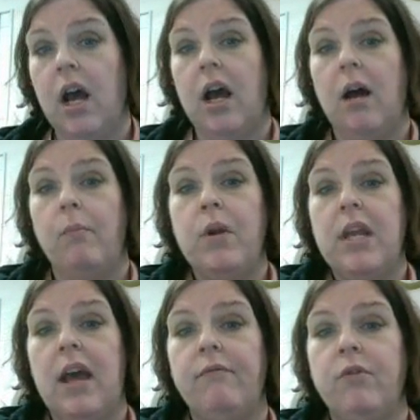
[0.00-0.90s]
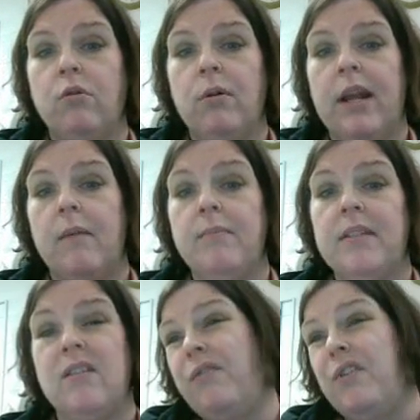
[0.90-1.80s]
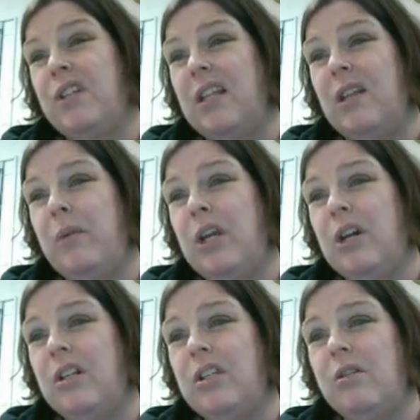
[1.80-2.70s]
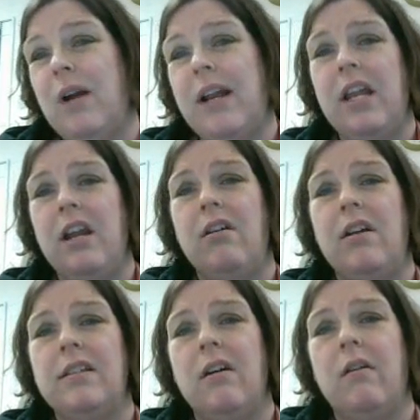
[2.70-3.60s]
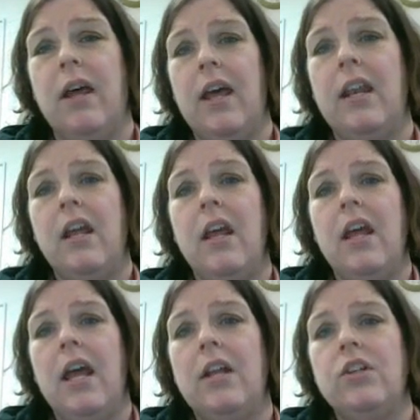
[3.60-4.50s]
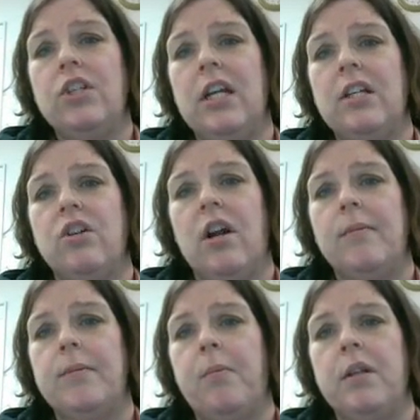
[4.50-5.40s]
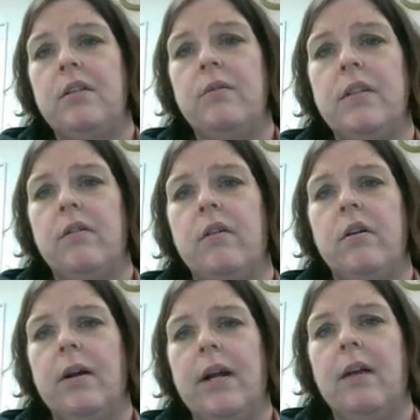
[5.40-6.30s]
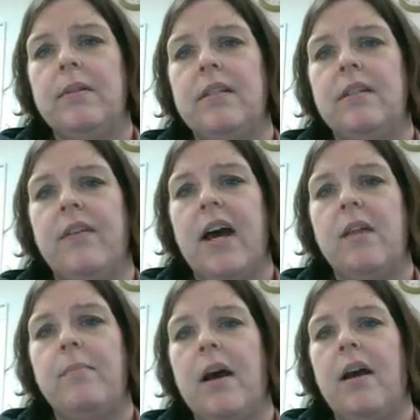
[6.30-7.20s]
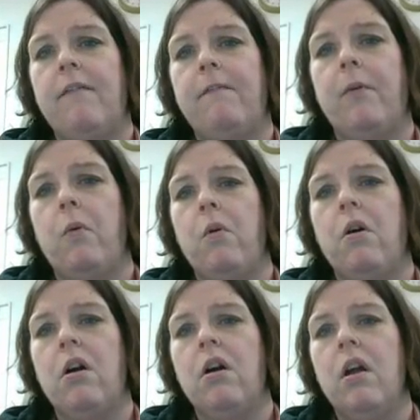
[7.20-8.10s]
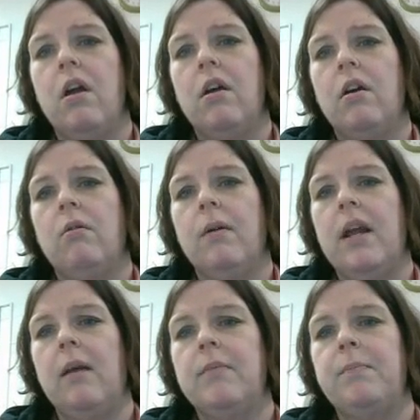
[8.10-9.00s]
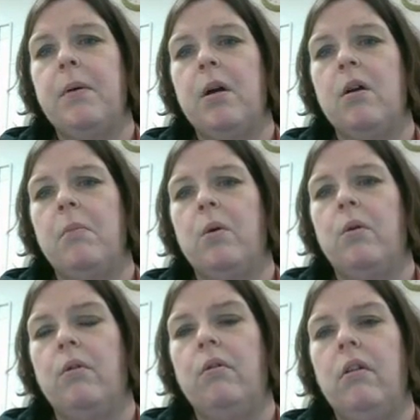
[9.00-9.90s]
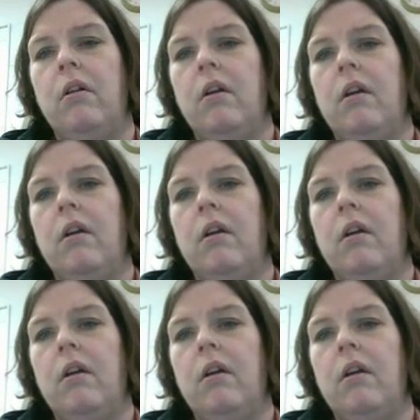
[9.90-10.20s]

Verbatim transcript: Um, we have grams. So the first thing that we could do right here is go ahead and change grams, 0.20 grams divided by 4 grams per mole.